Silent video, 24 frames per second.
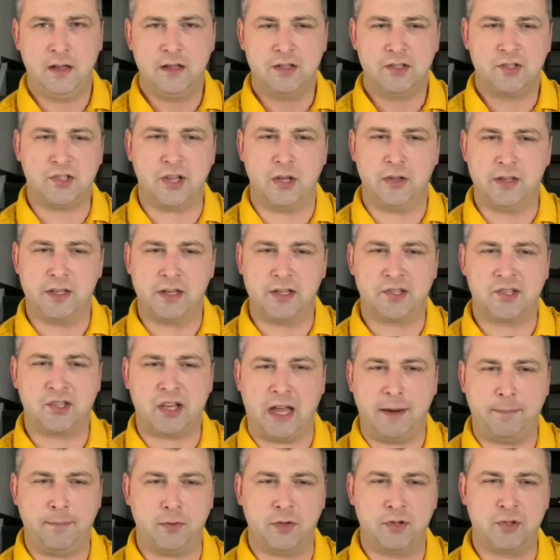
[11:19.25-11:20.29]
so the
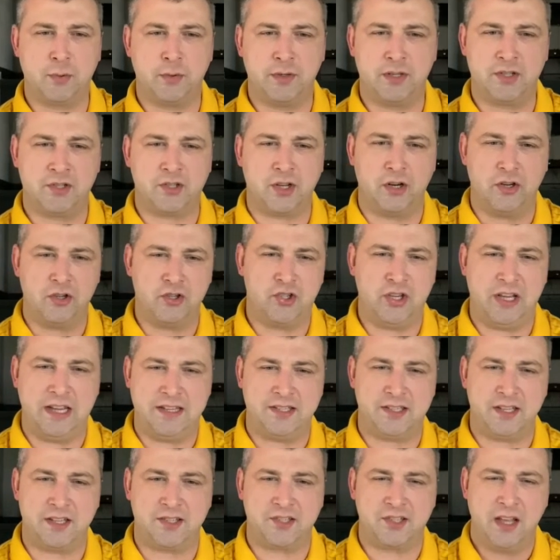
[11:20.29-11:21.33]
disciples would desert
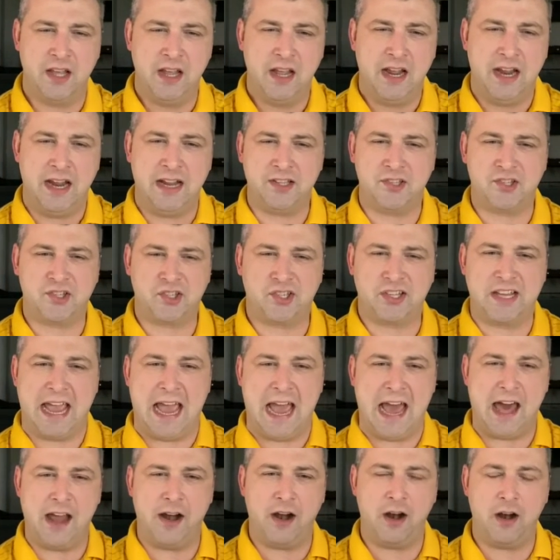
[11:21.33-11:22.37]
Jesus and
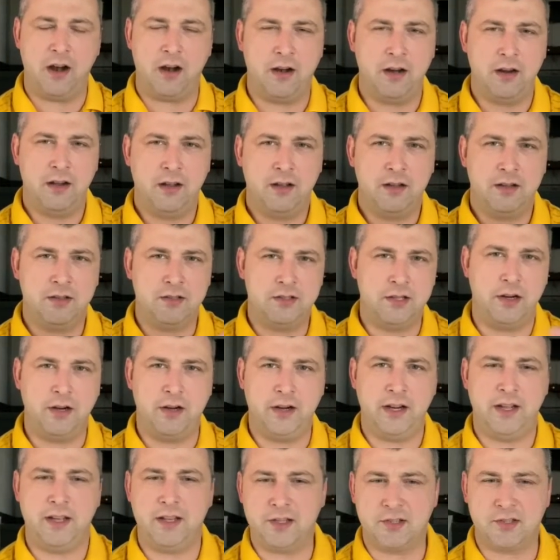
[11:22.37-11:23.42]
scatter
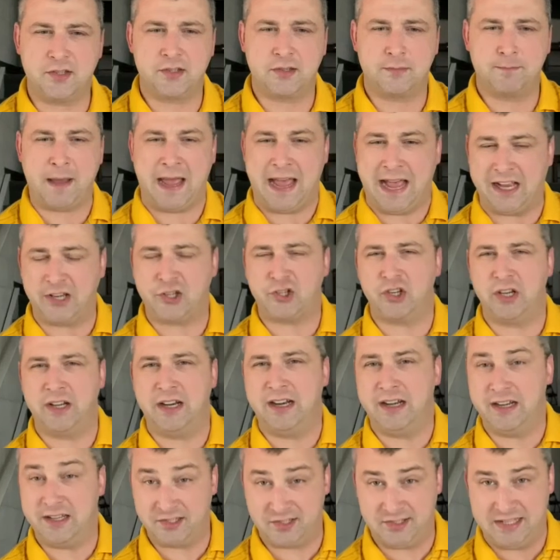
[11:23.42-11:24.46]
during his passion
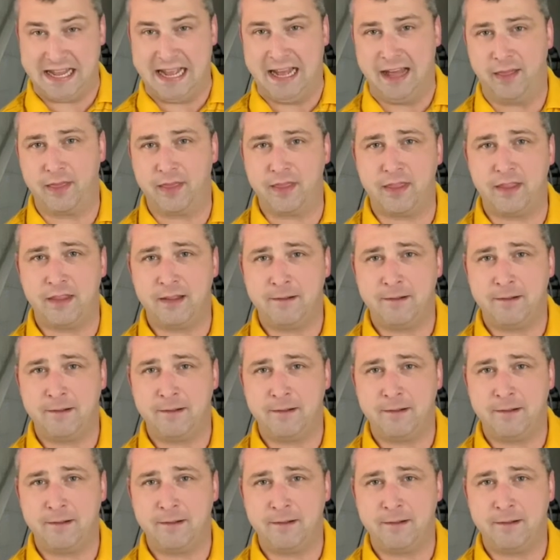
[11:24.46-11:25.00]
and his death